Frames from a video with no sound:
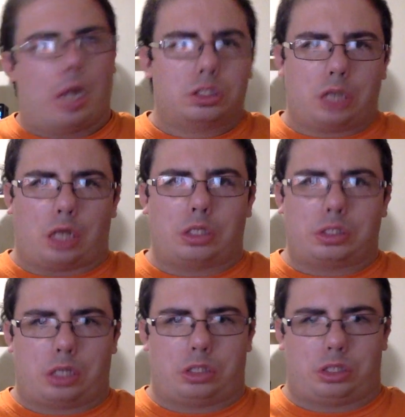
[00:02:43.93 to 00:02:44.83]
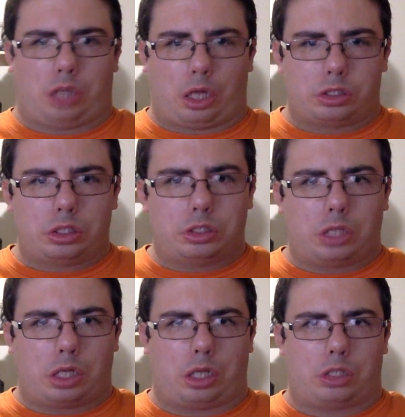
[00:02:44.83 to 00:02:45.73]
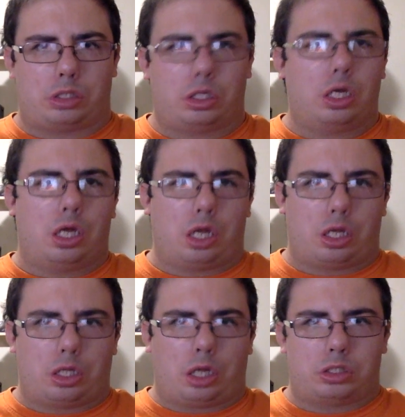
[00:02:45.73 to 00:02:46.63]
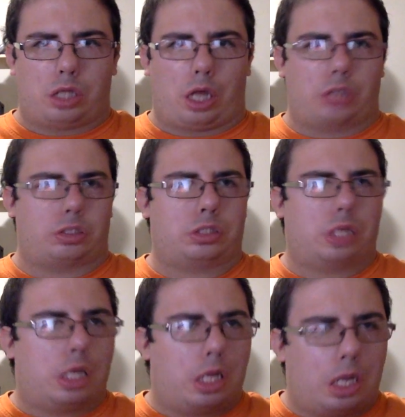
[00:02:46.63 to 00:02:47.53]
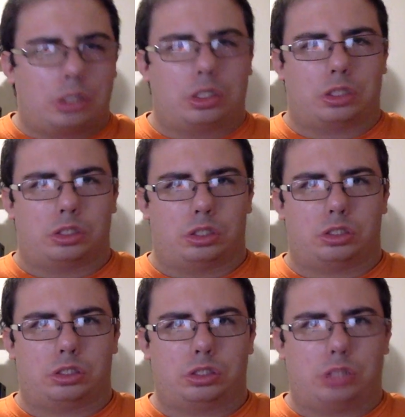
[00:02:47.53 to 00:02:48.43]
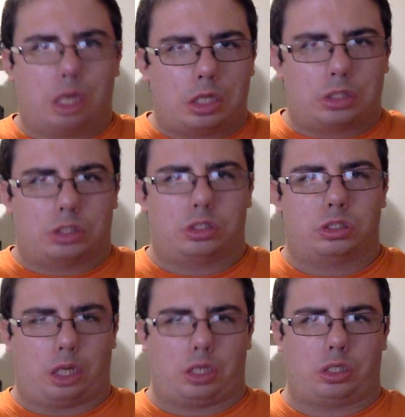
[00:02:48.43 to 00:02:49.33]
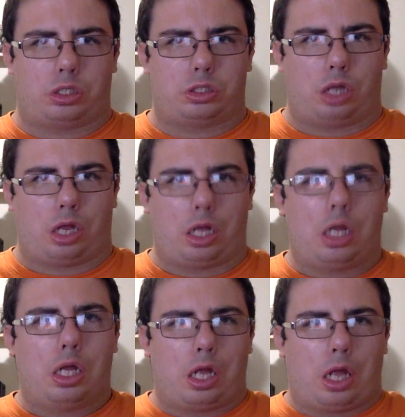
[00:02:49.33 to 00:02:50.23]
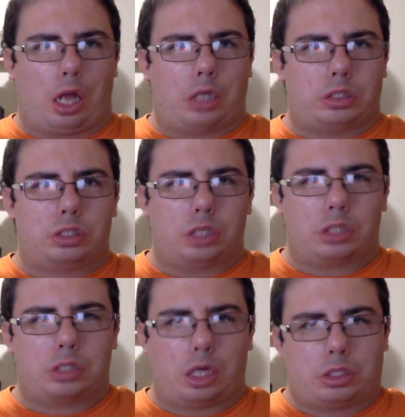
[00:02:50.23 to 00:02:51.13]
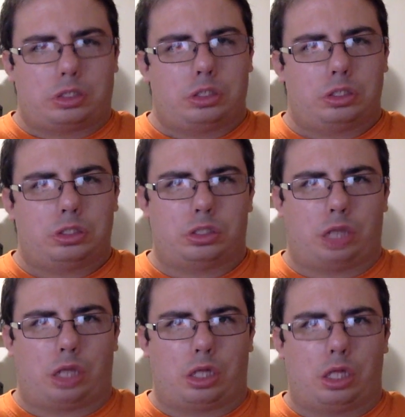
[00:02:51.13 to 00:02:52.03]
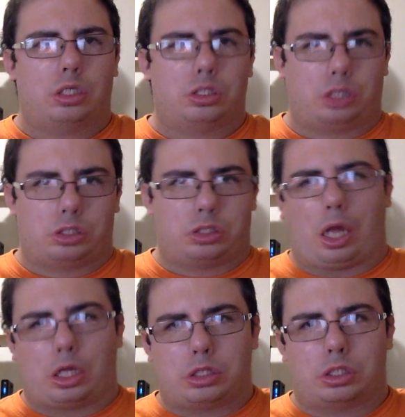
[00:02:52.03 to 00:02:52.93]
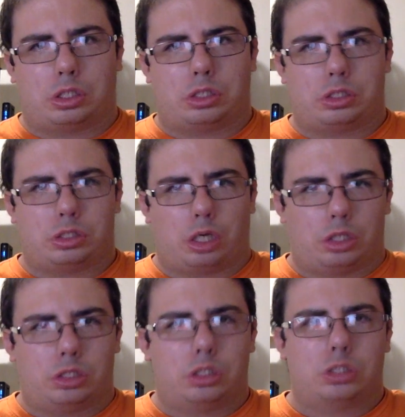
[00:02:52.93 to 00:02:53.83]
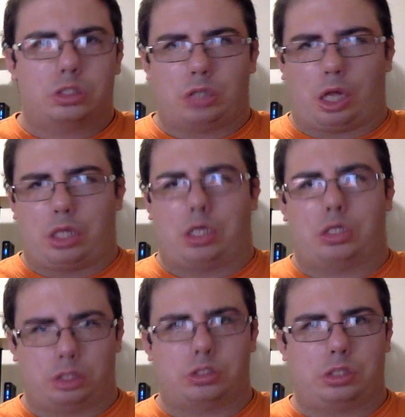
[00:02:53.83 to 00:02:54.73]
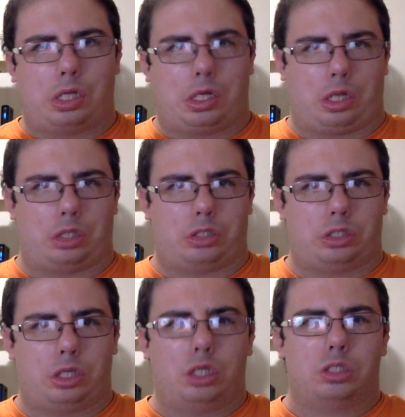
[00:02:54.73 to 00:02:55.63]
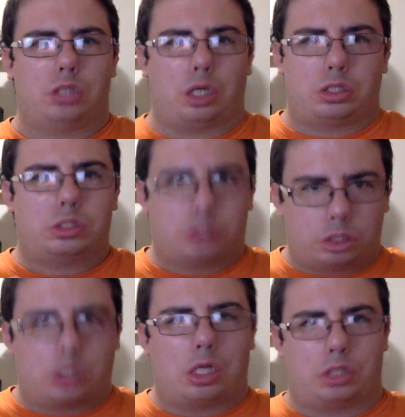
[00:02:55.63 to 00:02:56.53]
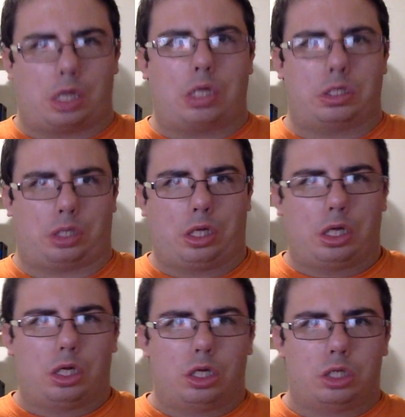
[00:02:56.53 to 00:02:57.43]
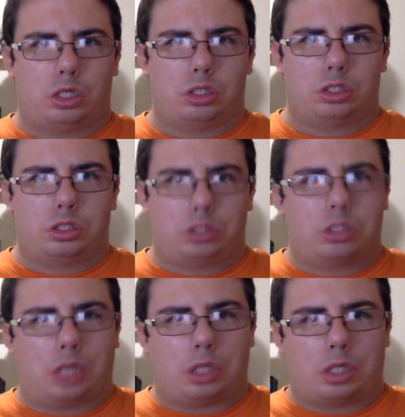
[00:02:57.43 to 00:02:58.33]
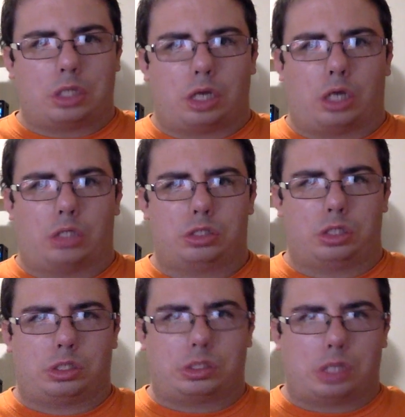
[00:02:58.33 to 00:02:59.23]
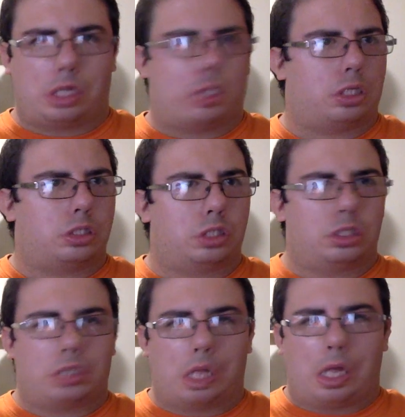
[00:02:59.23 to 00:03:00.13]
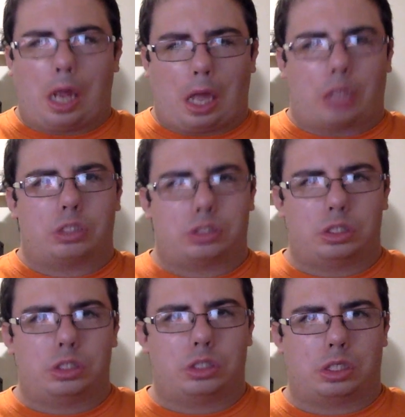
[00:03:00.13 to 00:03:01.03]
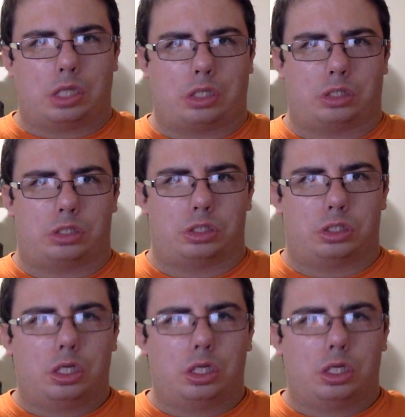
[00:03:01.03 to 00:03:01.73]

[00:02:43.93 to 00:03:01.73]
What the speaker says: Now, granted, I will say this. It does have a beautiful, beautiful Retina display. It has more pixels than the MacBook Pro Retina 15-inch. That's pretty amazing. So don't get me wrong, this screen will be absolutely beautiful.